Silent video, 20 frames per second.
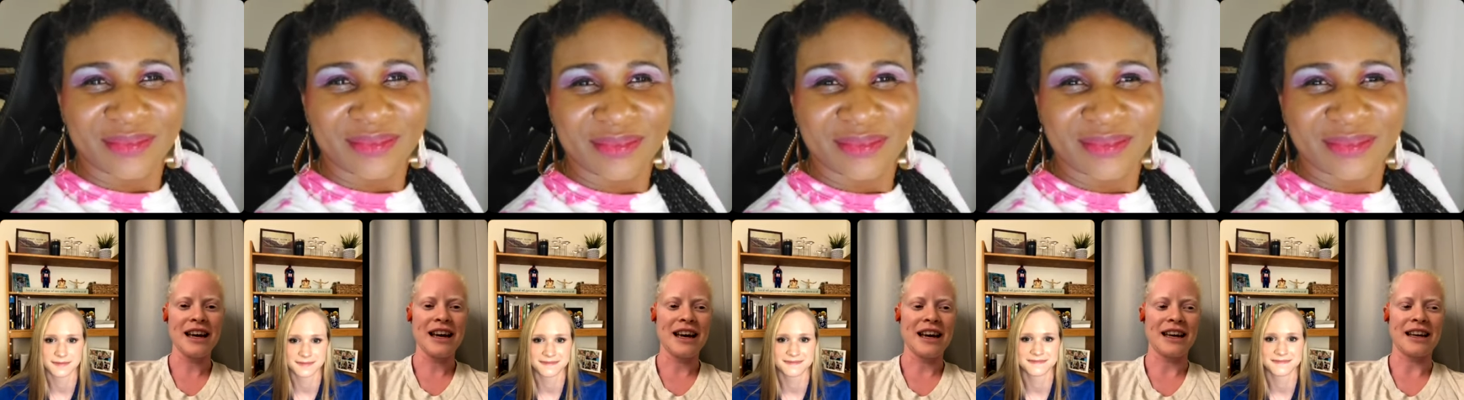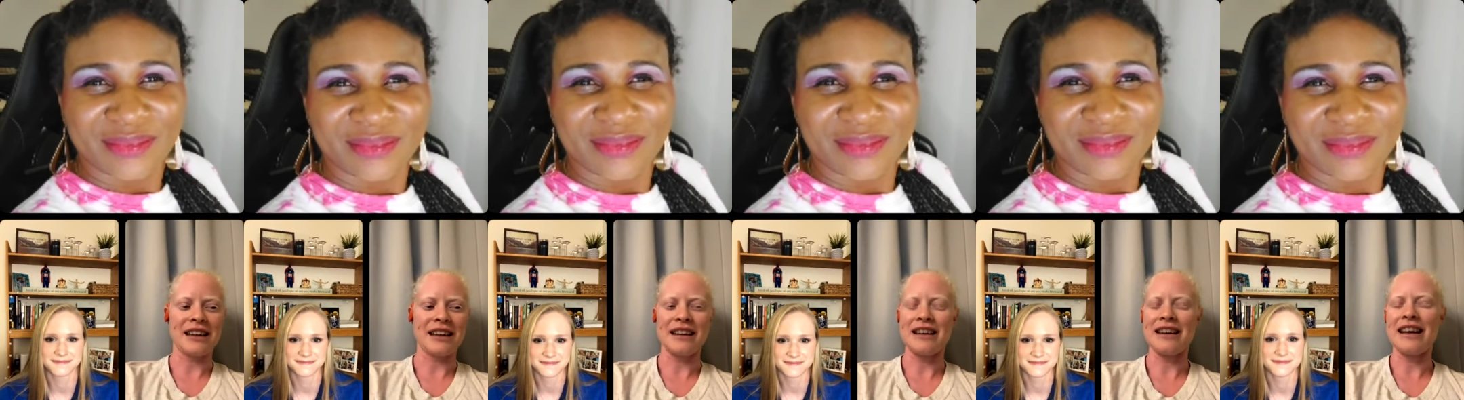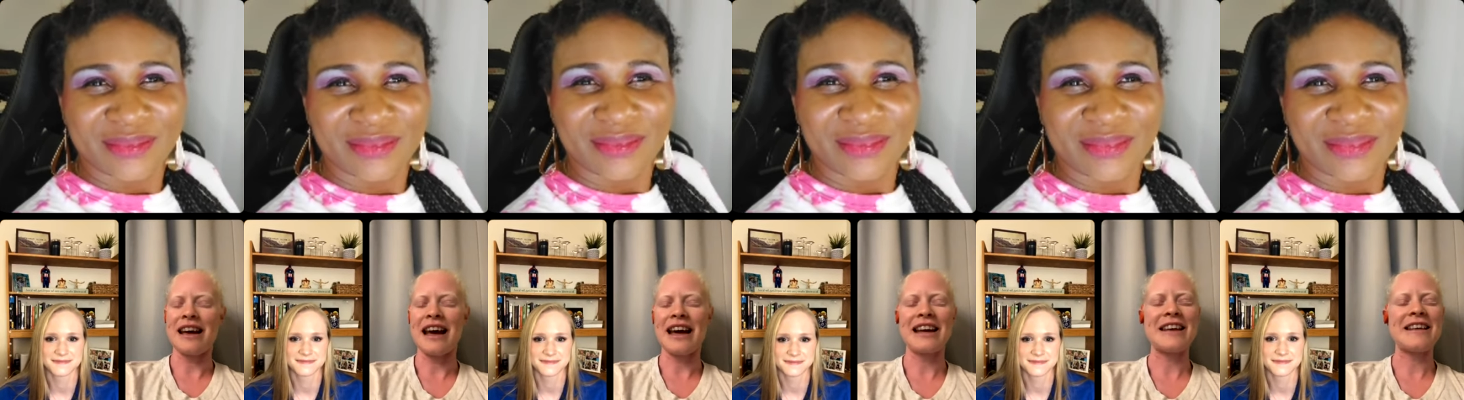Speaker 1: and
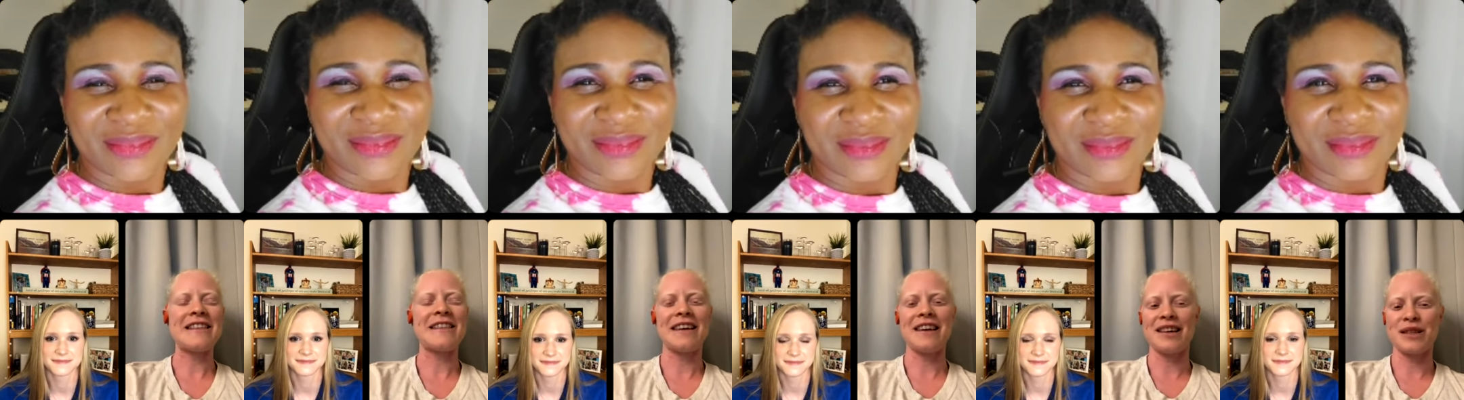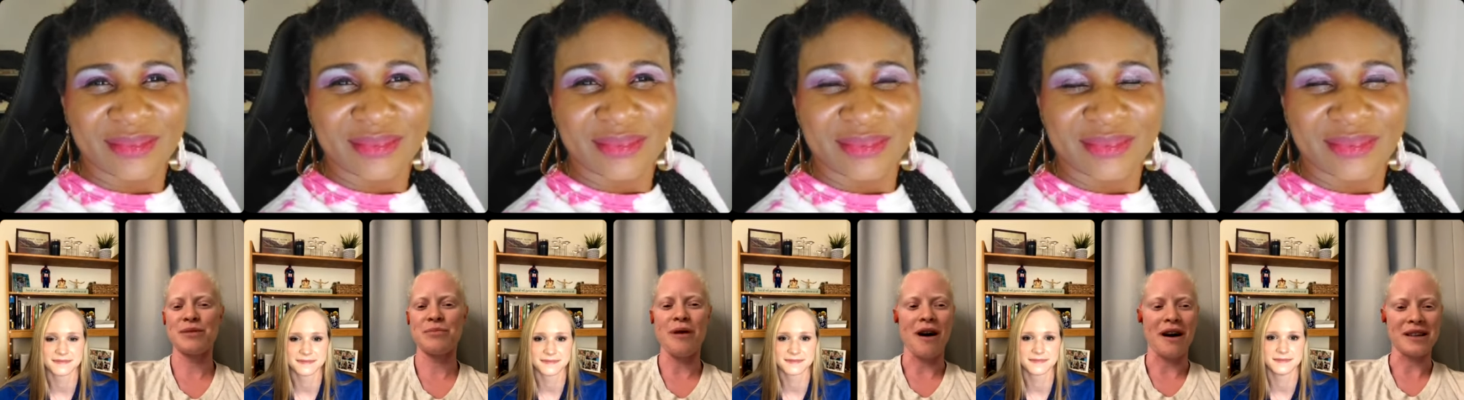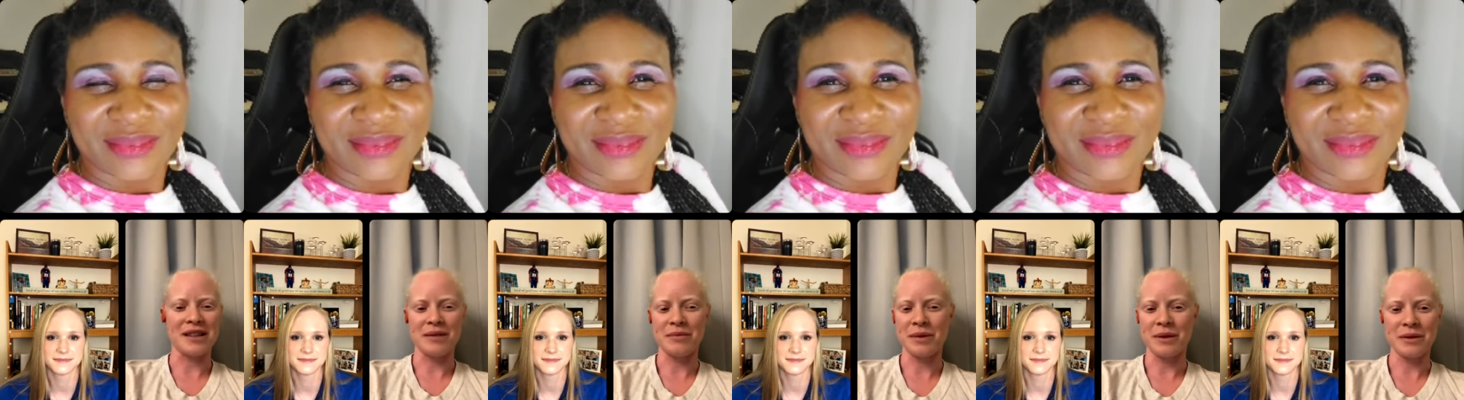anything is
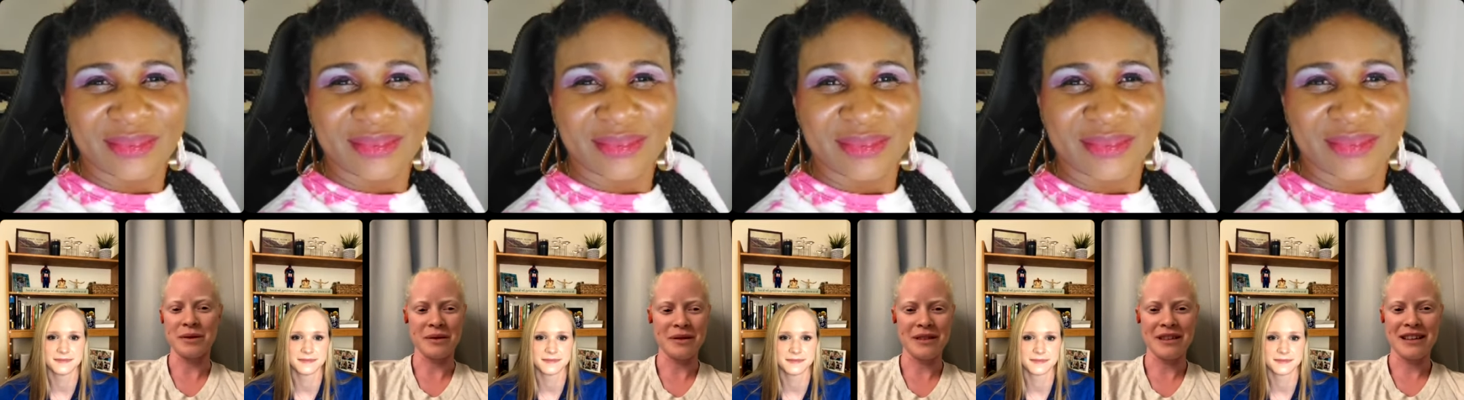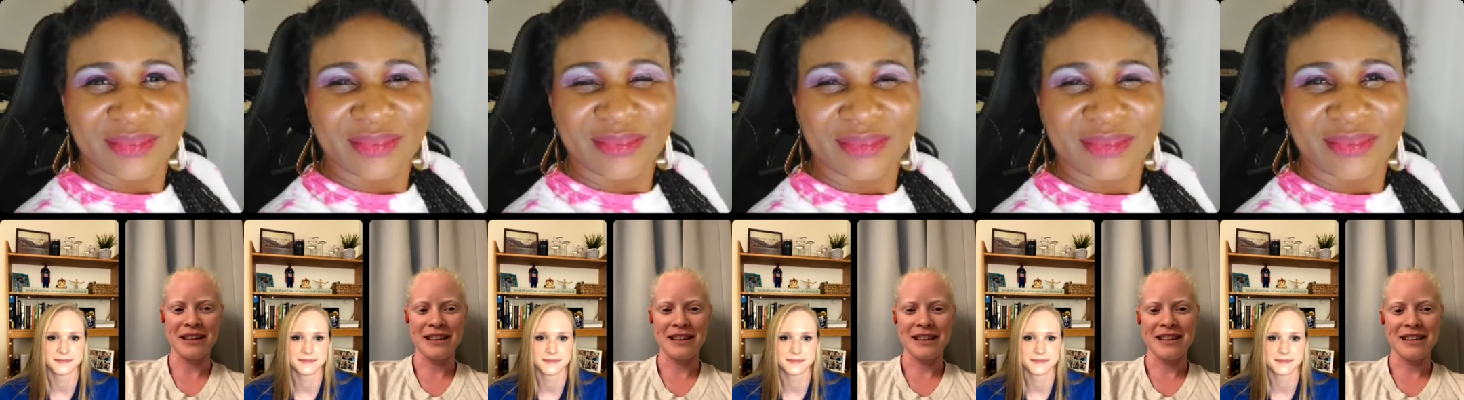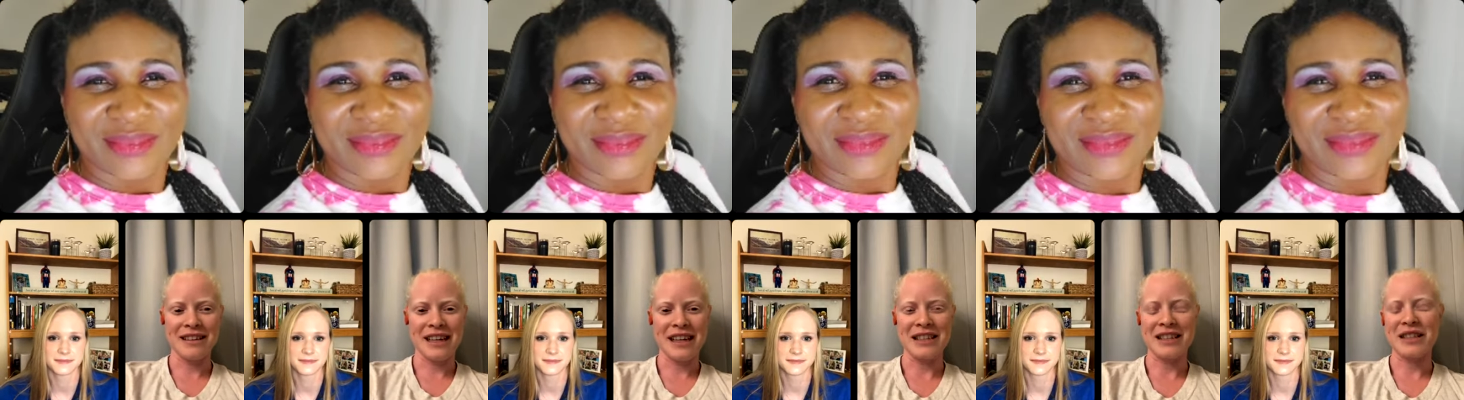possible
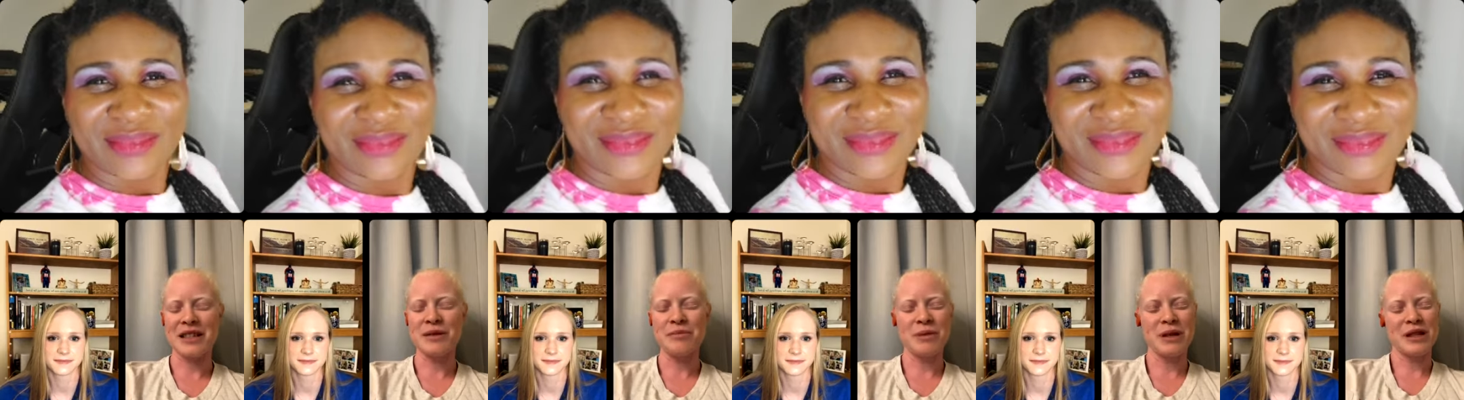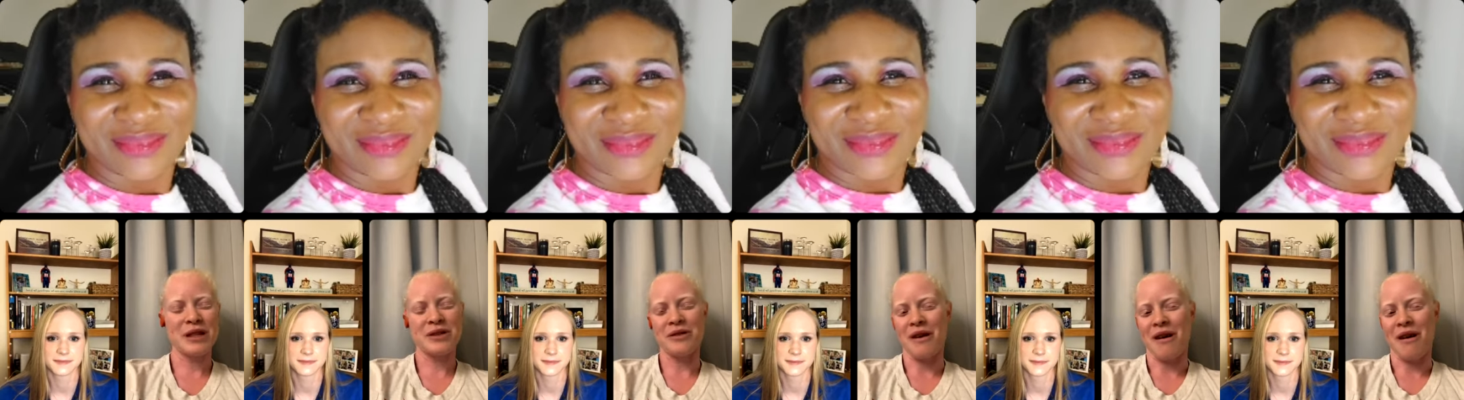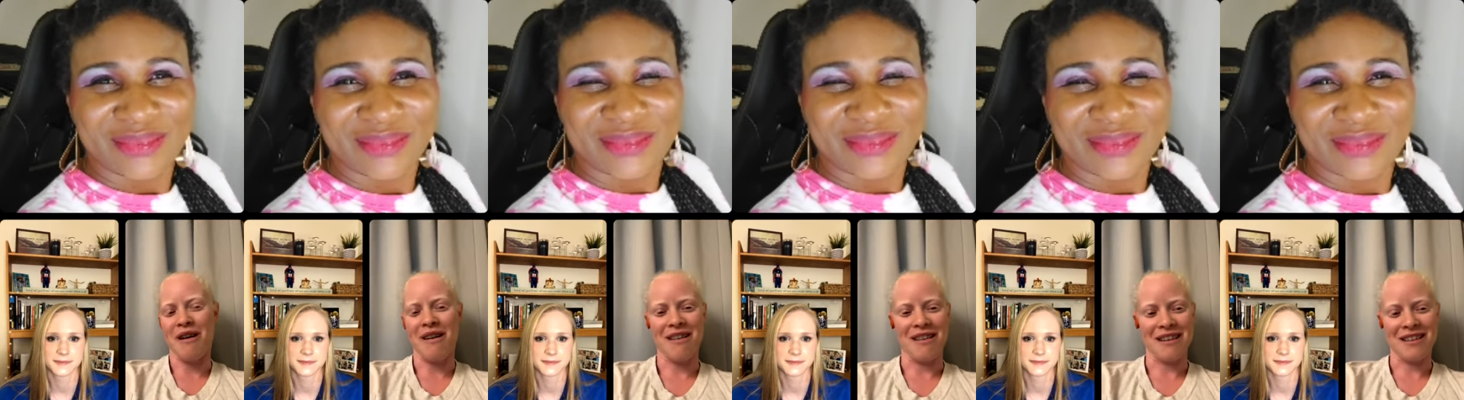and just be
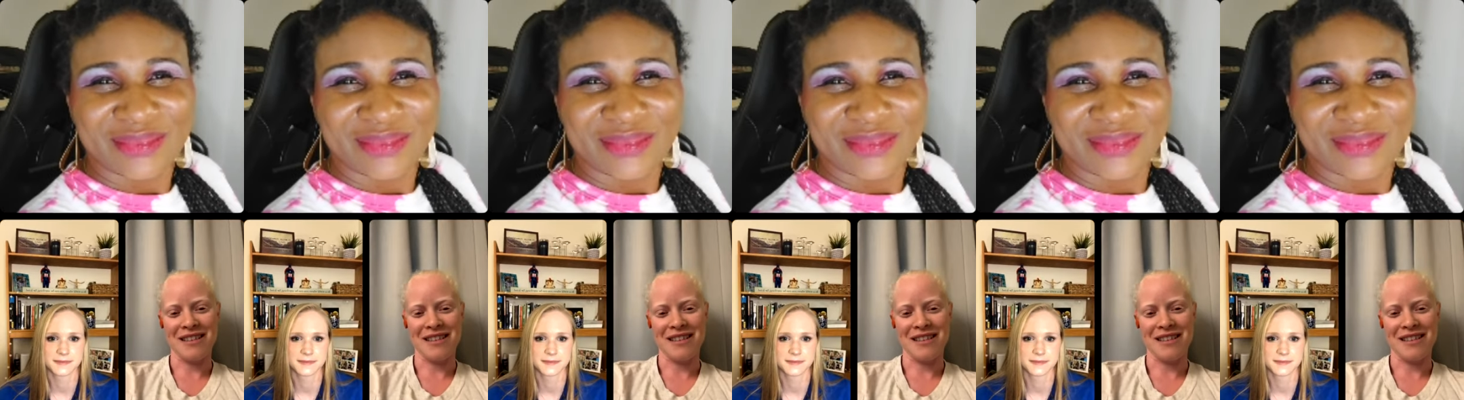strong